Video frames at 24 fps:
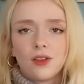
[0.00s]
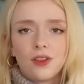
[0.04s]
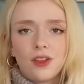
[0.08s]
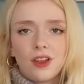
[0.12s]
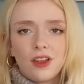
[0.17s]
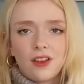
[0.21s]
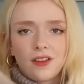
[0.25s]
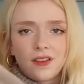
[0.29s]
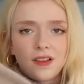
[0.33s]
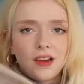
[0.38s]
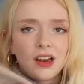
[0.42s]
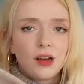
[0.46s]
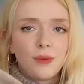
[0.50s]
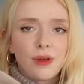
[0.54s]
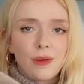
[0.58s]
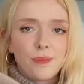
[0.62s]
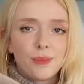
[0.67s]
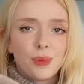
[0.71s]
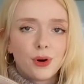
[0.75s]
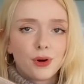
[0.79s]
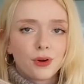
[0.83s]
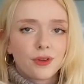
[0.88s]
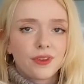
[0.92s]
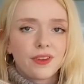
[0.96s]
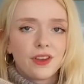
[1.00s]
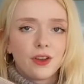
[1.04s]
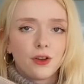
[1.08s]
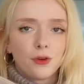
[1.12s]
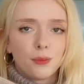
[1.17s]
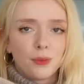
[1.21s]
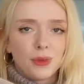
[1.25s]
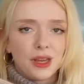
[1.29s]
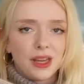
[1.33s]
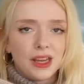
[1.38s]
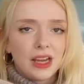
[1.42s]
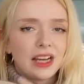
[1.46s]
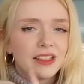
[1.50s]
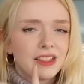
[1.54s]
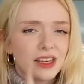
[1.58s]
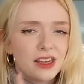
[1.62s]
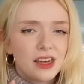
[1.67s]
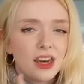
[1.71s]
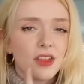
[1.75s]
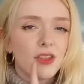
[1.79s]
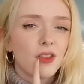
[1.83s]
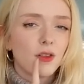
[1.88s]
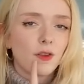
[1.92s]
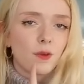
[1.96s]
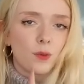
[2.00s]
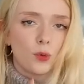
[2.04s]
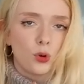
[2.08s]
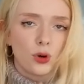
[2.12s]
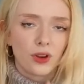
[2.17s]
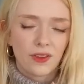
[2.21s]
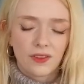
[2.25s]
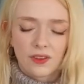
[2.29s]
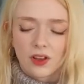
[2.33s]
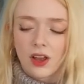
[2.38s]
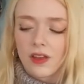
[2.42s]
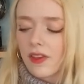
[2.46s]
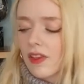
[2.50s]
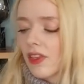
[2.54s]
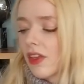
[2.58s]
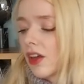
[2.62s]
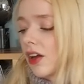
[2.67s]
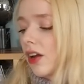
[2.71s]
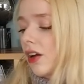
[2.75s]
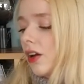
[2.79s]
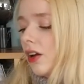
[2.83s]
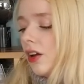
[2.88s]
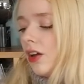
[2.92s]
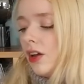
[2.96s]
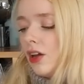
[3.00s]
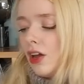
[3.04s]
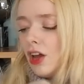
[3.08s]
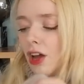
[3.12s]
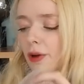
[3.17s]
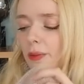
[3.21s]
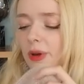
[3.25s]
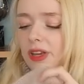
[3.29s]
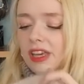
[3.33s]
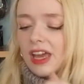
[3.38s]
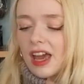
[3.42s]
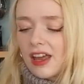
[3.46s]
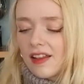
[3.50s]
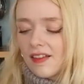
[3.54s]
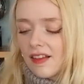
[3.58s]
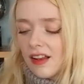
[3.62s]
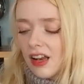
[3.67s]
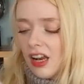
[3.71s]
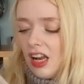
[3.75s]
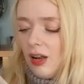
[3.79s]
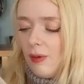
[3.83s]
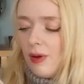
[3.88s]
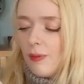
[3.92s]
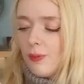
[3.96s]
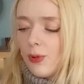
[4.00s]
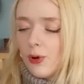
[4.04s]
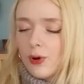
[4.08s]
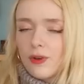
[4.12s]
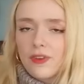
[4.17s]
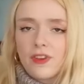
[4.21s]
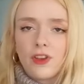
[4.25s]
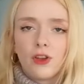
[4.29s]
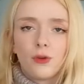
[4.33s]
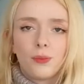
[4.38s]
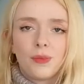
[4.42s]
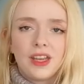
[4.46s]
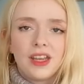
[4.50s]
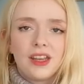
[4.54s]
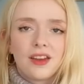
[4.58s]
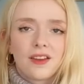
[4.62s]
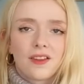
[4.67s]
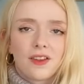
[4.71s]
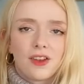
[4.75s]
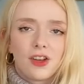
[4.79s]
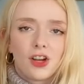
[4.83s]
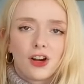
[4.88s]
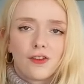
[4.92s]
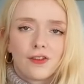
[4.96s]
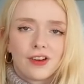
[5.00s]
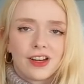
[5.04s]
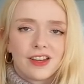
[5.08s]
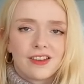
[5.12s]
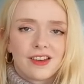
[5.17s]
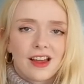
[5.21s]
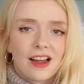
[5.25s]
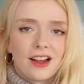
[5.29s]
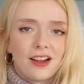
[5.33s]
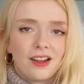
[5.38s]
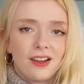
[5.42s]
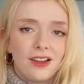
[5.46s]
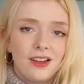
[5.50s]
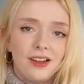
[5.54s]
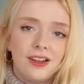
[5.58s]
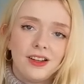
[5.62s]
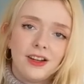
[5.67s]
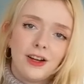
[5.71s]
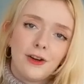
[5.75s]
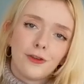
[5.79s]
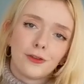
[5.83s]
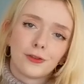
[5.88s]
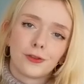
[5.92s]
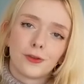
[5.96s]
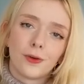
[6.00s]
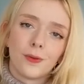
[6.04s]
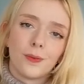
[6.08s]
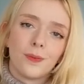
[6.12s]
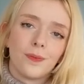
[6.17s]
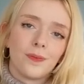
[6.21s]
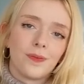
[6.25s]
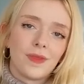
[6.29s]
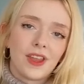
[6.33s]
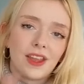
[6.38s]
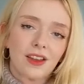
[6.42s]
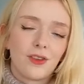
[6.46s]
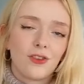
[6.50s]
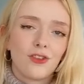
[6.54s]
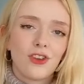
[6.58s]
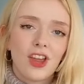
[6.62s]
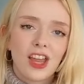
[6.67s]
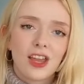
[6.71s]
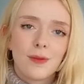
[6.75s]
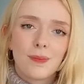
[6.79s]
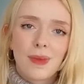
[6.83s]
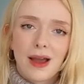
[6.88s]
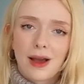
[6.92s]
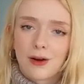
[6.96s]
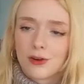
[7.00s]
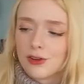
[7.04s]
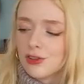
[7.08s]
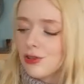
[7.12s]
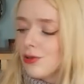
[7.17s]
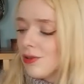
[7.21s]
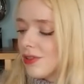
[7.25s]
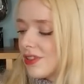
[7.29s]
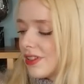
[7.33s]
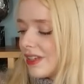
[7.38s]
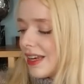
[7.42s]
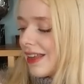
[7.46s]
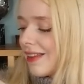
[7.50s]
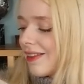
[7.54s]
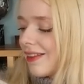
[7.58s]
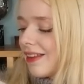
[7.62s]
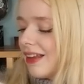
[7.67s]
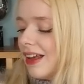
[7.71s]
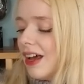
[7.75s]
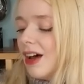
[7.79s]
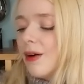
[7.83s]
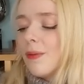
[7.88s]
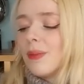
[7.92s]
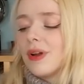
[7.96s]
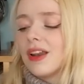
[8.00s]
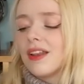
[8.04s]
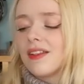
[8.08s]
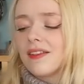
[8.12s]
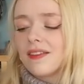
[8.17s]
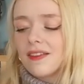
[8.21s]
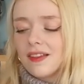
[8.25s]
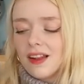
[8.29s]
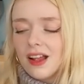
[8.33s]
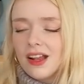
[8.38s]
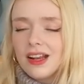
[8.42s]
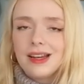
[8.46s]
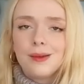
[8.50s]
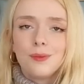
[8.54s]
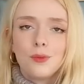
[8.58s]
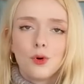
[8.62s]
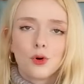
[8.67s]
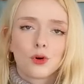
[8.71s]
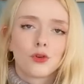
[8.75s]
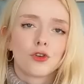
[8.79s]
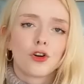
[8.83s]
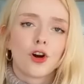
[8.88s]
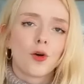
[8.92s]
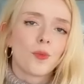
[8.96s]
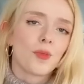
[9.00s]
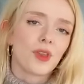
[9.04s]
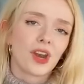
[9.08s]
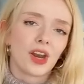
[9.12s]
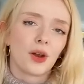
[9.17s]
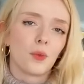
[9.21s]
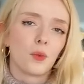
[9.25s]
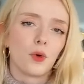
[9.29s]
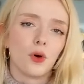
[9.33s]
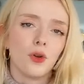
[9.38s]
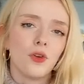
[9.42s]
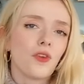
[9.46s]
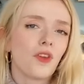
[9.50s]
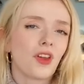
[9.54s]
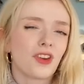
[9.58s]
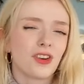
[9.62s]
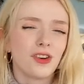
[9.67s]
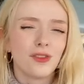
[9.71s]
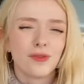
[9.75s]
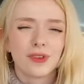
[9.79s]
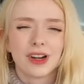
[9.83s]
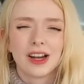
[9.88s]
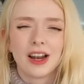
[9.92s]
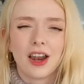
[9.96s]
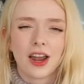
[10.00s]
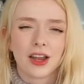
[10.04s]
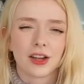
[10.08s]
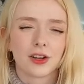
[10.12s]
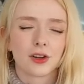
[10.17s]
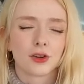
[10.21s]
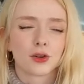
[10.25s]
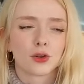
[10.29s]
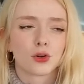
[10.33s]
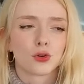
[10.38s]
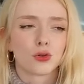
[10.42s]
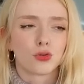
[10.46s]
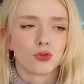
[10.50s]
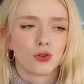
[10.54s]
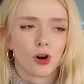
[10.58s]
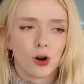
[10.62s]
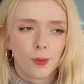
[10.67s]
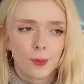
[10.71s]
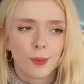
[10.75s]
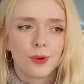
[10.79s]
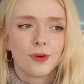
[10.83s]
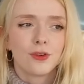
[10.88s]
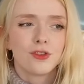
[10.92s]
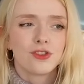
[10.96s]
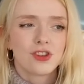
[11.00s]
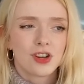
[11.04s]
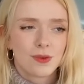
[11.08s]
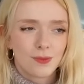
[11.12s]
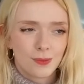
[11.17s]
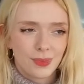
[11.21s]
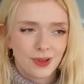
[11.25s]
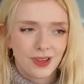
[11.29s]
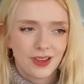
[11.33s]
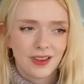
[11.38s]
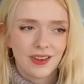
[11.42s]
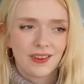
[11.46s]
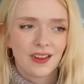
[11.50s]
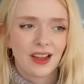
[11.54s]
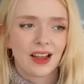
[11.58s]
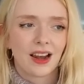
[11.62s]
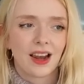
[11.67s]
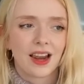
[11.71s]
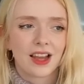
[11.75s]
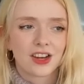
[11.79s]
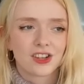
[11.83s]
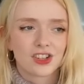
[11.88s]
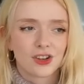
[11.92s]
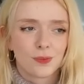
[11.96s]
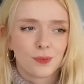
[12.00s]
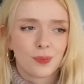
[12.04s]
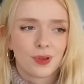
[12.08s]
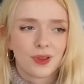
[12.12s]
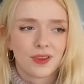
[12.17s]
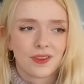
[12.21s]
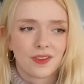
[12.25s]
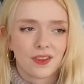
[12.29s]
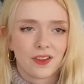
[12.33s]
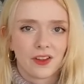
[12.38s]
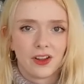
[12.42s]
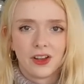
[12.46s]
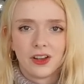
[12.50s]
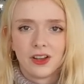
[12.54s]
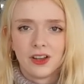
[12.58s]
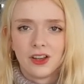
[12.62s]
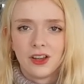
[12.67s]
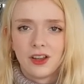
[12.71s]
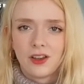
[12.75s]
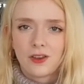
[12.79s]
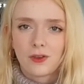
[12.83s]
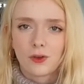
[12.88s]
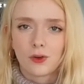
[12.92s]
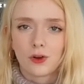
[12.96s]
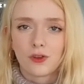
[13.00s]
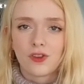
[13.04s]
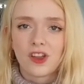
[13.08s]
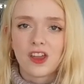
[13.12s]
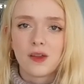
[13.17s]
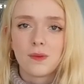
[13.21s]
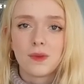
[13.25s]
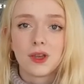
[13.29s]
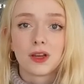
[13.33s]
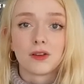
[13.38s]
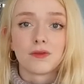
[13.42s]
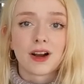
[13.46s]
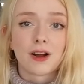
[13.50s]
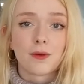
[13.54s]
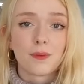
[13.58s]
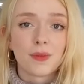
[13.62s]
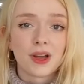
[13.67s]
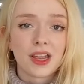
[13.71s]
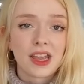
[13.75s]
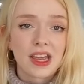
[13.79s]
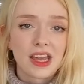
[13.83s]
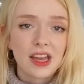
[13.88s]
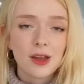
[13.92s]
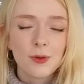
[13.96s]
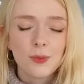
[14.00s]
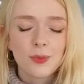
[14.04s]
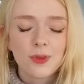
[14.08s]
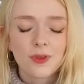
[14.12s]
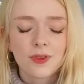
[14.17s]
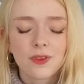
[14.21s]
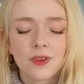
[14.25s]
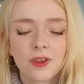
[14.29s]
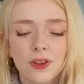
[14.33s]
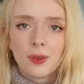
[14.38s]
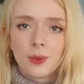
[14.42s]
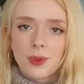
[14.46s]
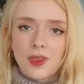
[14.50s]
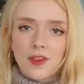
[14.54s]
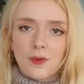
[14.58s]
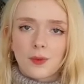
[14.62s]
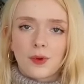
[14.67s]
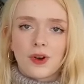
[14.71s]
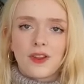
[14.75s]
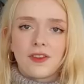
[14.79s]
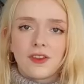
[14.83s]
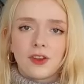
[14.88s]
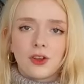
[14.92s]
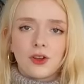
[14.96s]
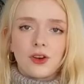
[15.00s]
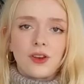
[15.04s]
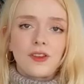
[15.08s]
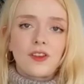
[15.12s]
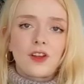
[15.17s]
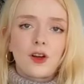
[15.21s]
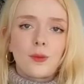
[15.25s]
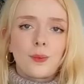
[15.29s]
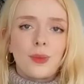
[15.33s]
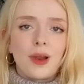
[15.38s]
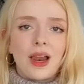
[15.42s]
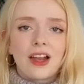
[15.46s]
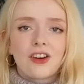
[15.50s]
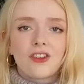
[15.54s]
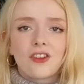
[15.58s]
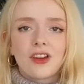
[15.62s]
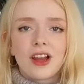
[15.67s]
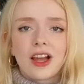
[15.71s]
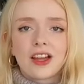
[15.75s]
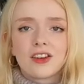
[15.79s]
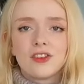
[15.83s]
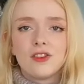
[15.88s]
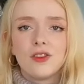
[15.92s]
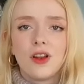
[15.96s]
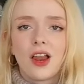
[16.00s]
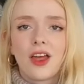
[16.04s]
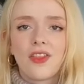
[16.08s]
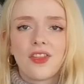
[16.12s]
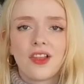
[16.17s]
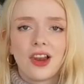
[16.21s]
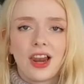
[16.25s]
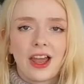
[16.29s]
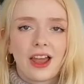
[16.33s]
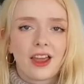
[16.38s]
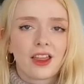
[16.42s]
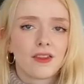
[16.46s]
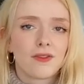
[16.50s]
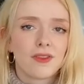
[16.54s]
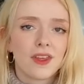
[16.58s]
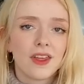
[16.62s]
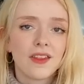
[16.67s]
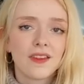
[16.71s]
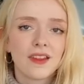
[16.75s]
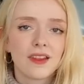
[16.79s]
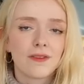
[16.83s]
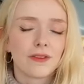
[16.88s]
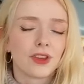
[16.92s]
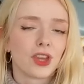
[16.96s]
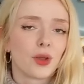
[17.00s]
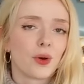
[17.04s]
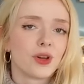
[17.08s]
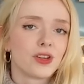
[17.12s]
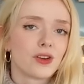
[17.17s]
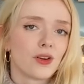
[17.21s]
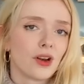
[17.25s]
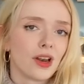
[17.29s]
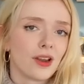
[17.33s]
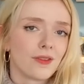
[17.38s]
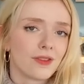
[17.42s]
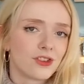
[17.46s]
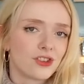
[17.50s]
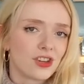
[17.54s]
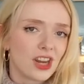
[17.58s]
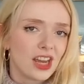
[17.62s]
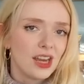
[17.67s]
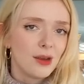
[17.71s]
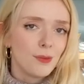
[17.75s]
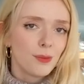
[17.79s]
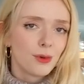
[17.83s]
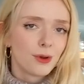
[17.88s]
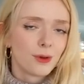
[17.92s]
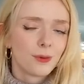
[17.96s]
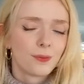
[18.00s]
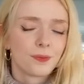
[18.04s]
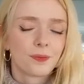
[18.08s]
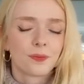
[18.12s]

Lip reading: it's a little bit boxy on me. I did knit the smallest size, I think. But yeah, it's a little bit boxy on me, and so you can't really tell from its shape how short it is. But it's slightly more cropped than I want. I don't really like cropped jumpers. I like jumpers that sort of hit me around my hips. This one is a good example, actually. I do like the length of this, even though I don't love the shape.